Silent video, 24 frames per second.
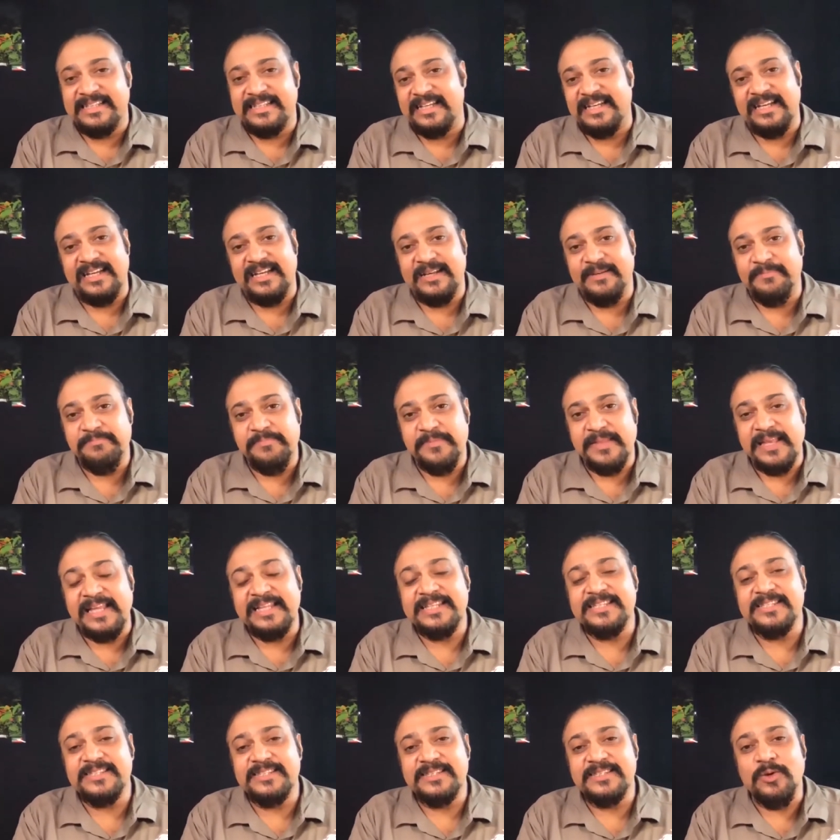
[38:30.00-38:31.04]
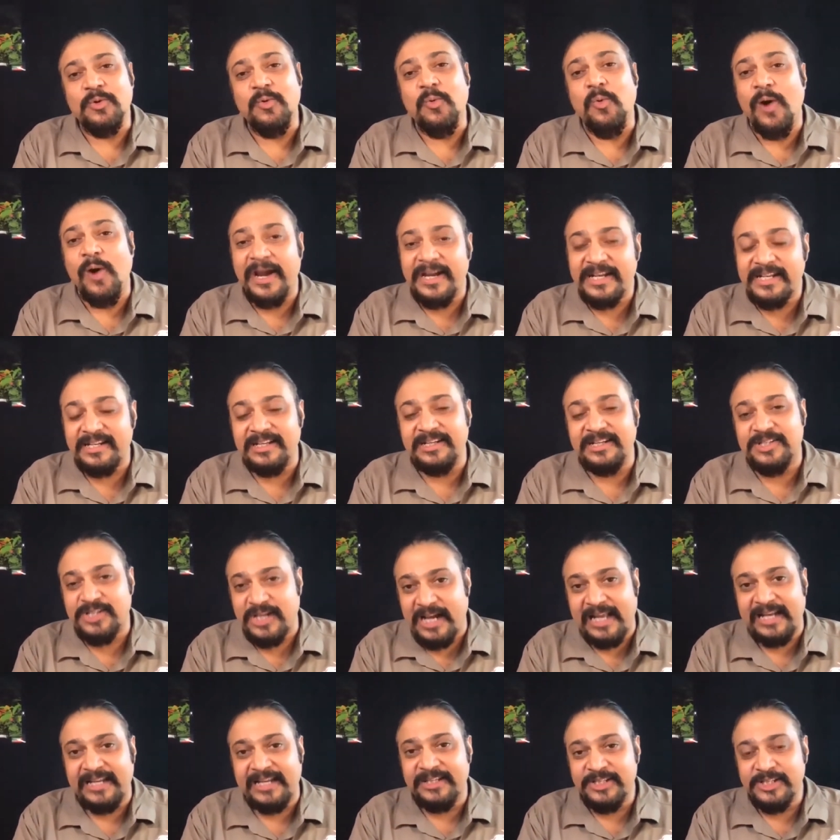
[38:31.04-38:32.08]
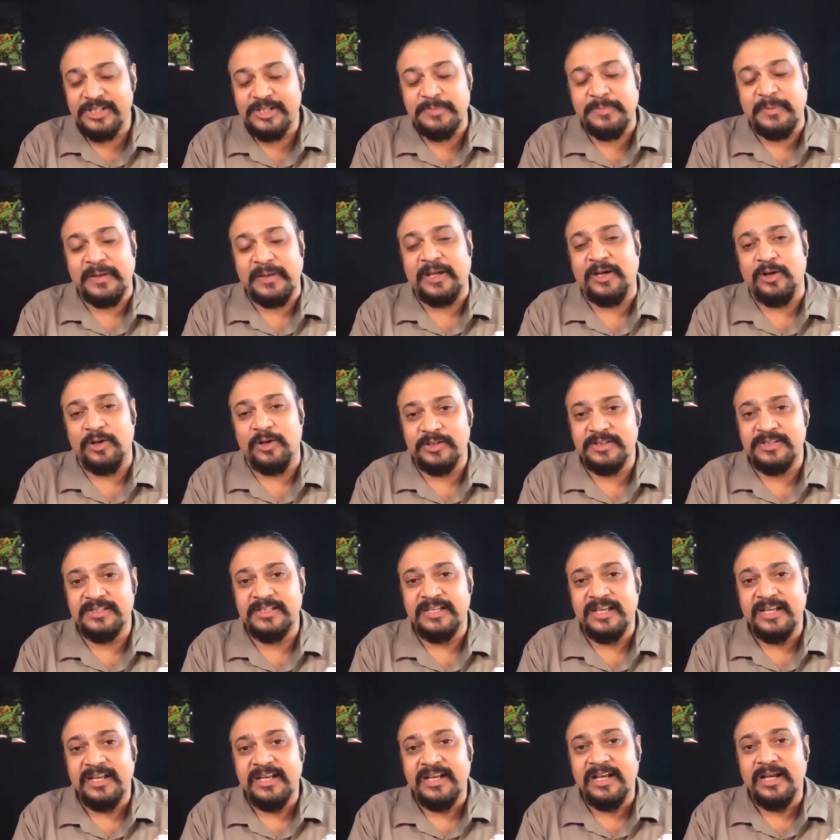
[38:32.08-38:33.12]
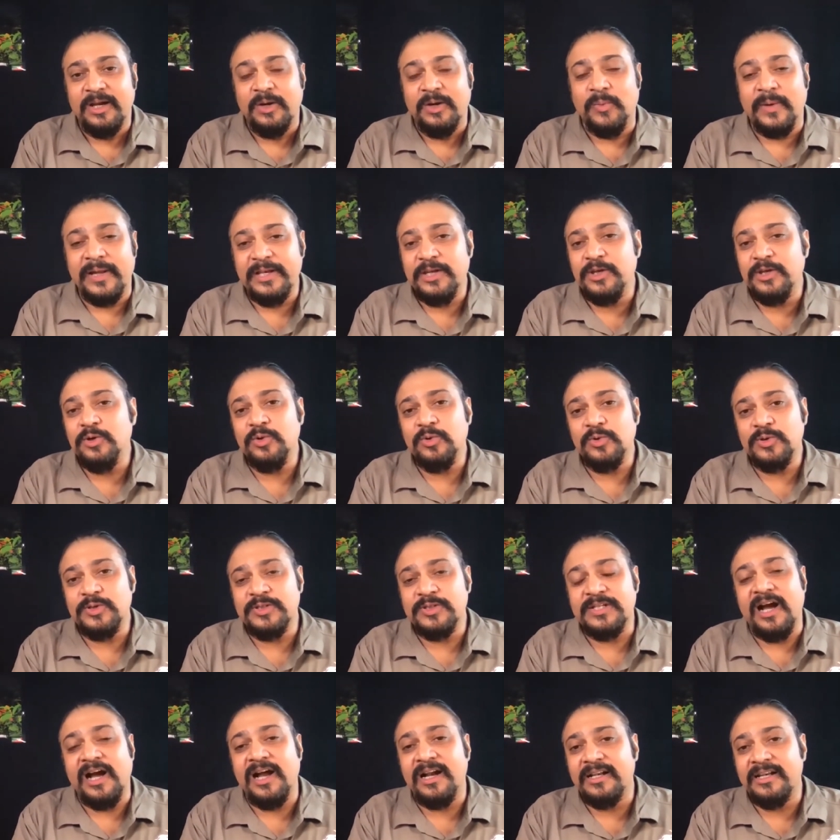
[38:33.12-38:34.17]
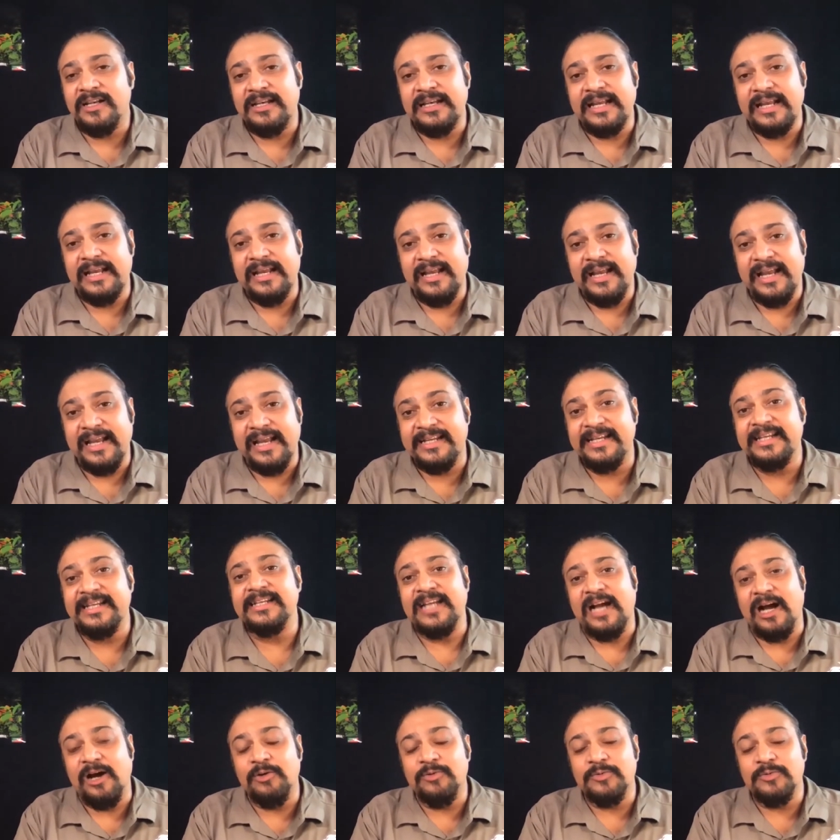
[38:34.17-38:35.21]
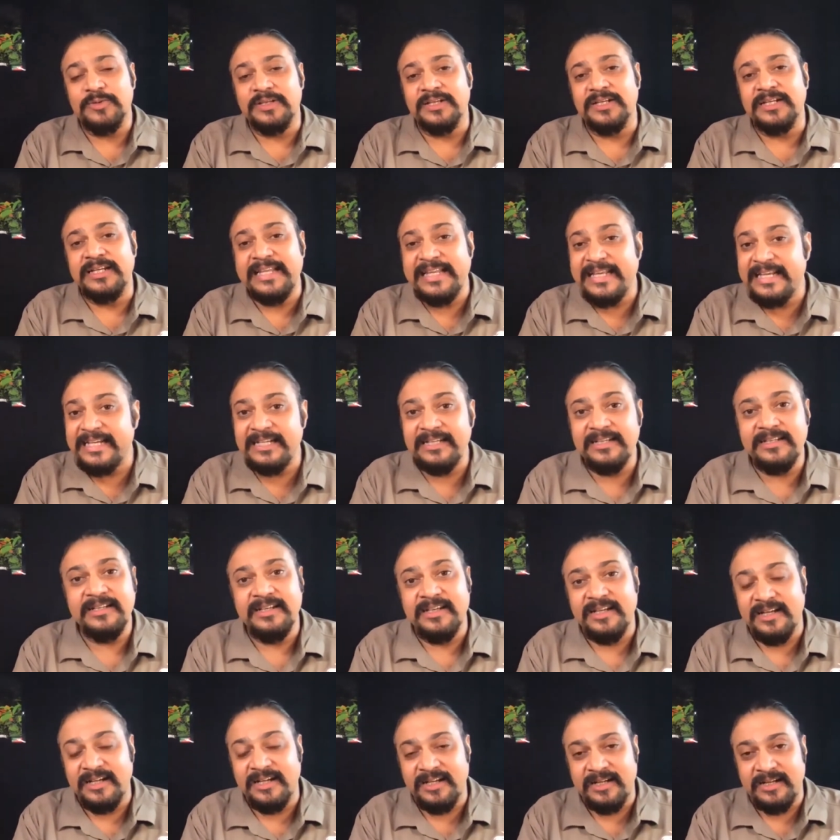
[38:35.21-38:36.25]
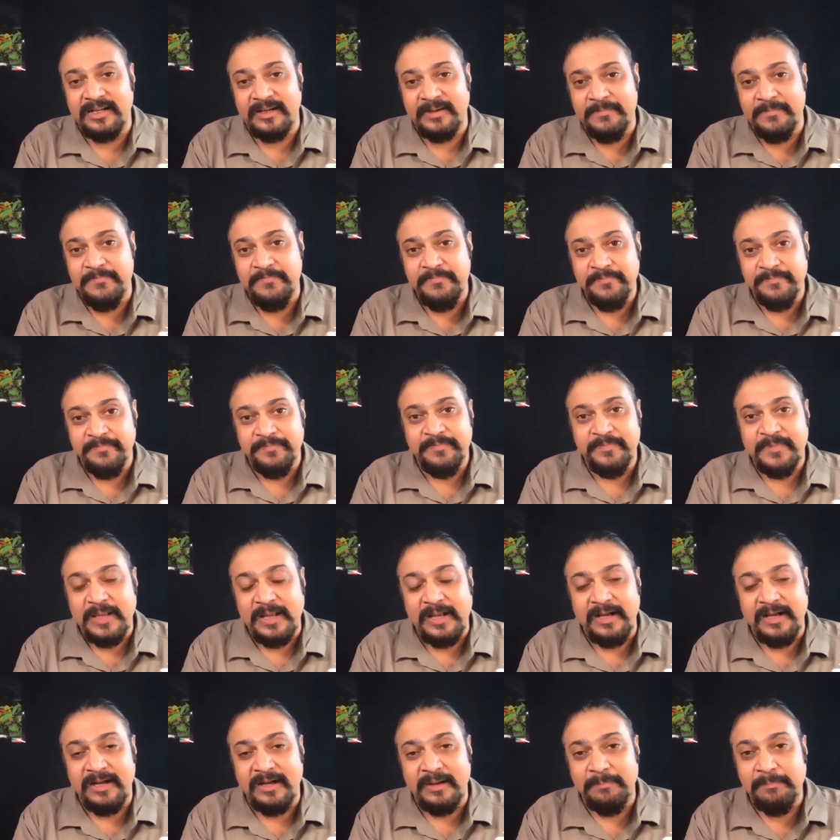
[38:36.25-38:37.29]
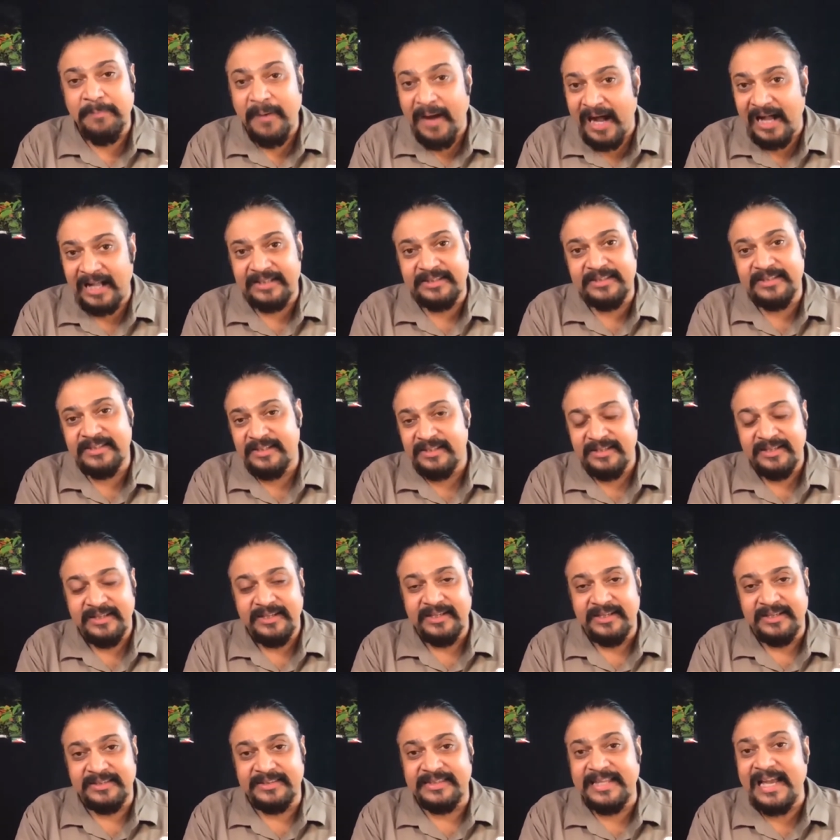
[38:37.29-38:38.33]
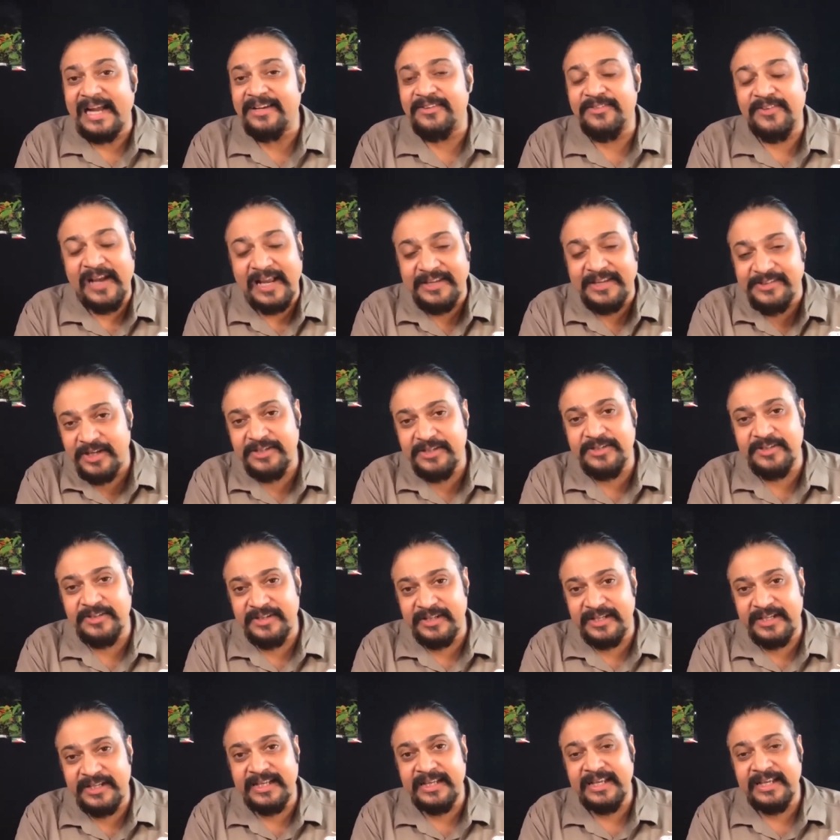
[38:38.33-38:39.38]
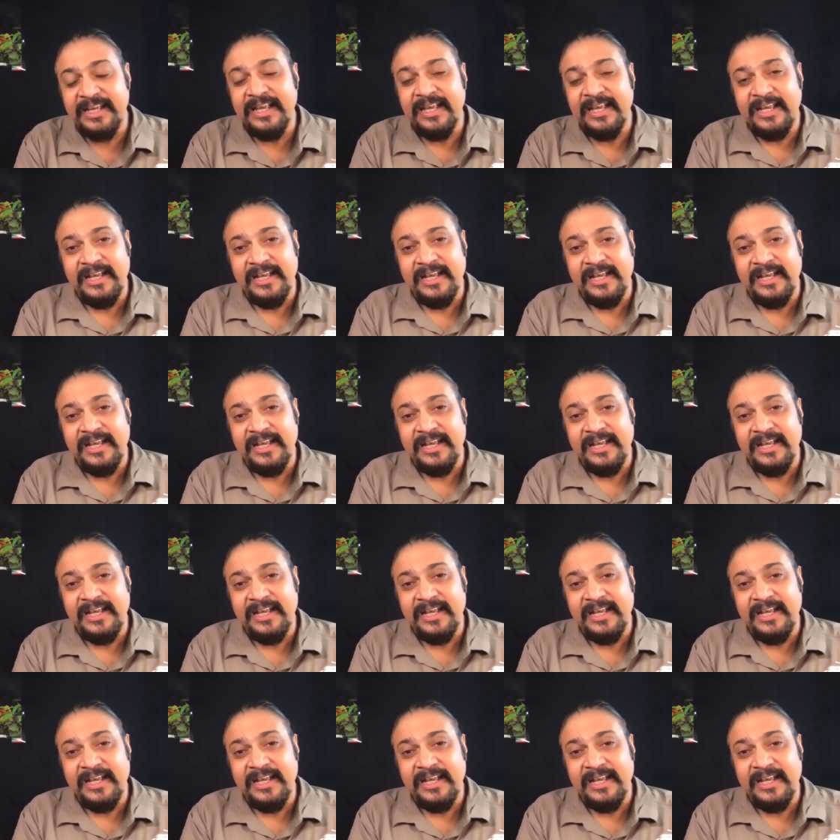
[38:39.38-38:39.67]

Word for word: uh, it's quite a challenge because when you start heading down the legal um, uh, path, that trajectory